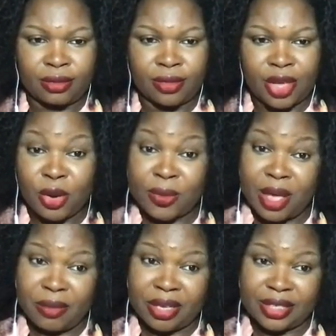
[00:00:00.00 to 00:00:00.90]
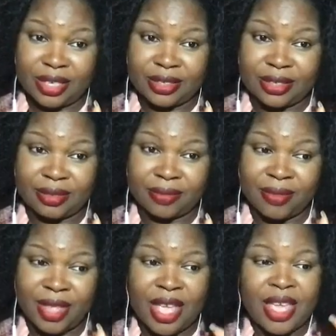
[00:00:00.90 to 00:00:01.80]
I hope that makes sense.
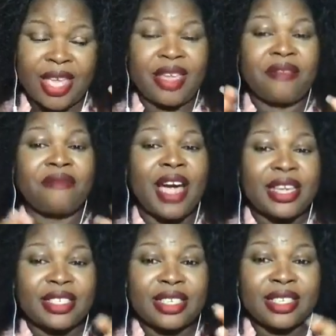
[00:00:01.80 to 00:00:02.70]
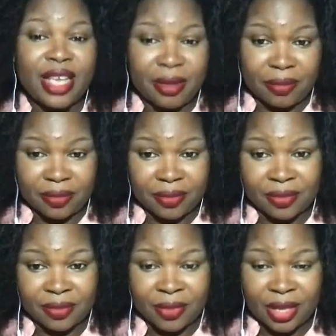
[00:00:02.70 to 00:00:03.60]
Inviting them,
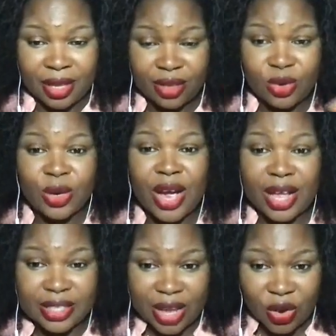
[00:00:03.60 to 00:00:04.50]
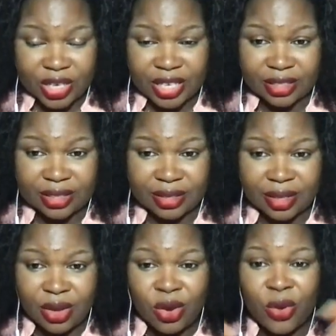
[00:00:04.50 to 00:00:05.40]
your audience,
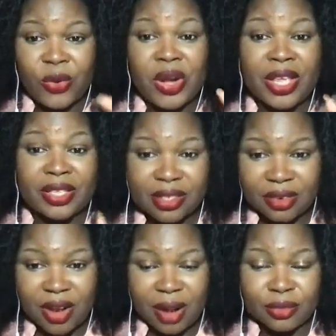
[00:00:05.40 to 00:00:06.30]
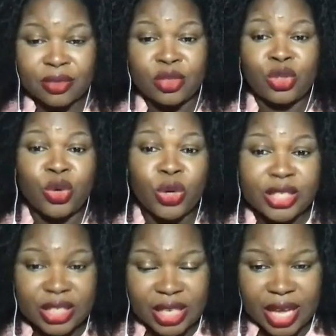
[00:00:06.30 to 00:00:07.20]
on Instagram to your
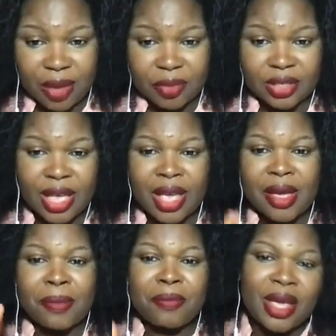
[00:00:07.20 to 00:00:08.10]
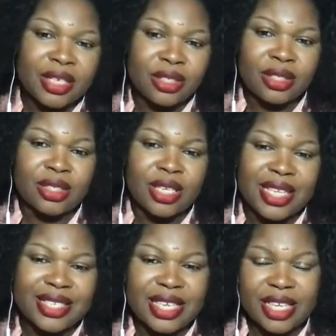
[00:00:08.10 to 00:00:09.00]
DMs makes
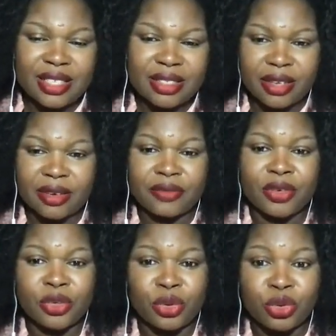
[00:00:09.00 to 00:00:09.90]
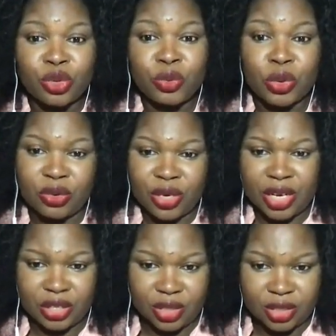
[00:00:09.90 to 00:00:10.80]
it easier for you to build
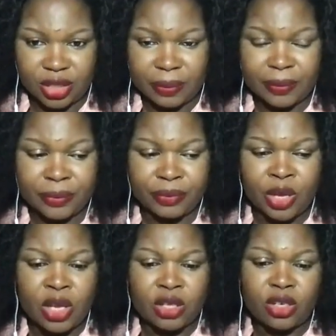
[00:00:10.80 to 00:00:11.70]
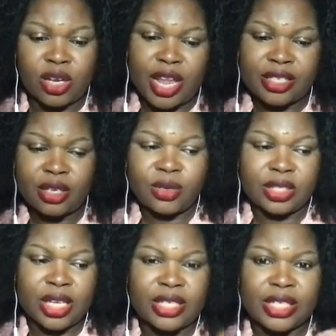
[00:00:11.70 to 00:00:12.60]
relationship. So let's say you
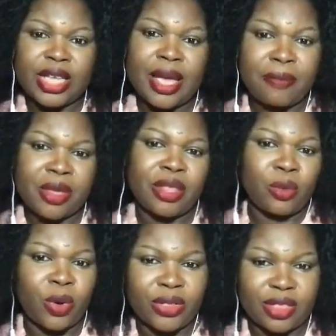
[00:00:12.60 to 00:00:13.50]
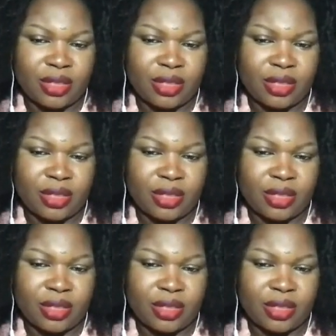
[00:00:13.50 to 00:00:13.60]
say DM me the word